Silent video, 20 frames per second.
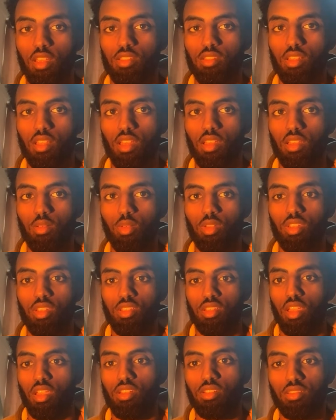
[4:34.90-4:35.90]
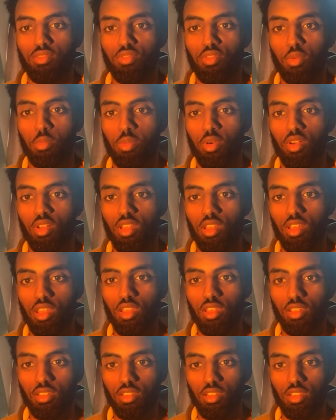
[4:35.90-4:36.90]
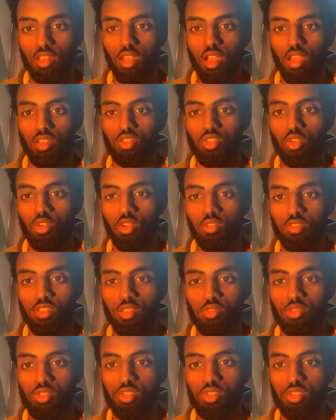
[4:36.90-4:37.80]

It's like what they say in football, isn't it? You can't score if you don't